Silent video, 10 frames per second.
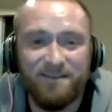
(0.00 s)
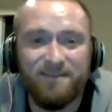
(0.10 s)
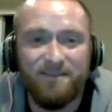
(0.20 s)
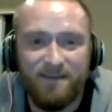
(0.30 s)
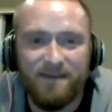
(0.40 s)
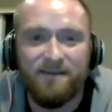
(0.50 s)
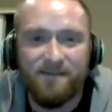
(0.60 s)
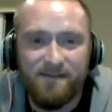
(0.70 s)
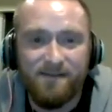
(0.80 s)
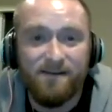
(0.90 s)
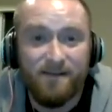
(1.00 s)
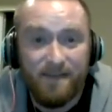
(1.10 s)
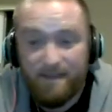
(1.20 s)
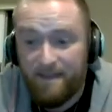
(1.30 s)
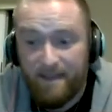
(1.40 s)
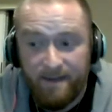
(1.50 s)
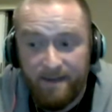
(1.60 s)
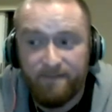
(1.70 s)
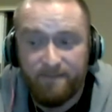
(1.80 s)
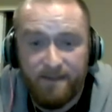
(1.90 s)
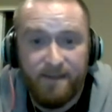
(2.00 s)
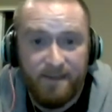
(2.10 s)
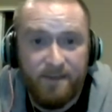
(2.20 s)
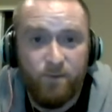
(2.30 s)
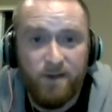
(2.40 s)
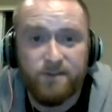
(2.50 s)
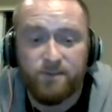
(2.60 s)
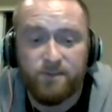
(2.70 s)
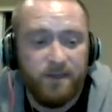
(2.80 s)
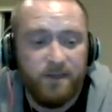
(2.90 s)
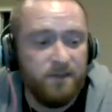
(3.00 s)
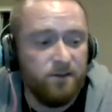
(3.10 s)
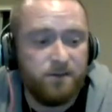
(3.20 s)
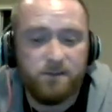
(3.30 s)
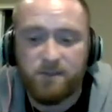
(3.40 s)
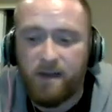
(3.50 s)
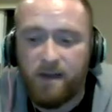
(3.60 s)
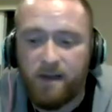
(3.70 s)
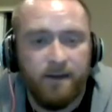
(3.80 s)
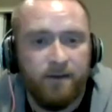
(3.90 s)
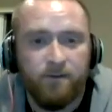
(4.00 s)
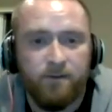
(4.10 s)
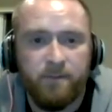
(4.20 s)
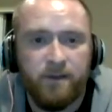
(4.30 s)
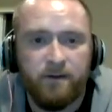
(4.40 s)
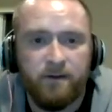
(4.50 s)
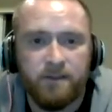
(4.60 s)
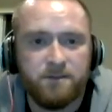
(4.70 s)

Yeah, and he was, but he looks solid now. I mean, it's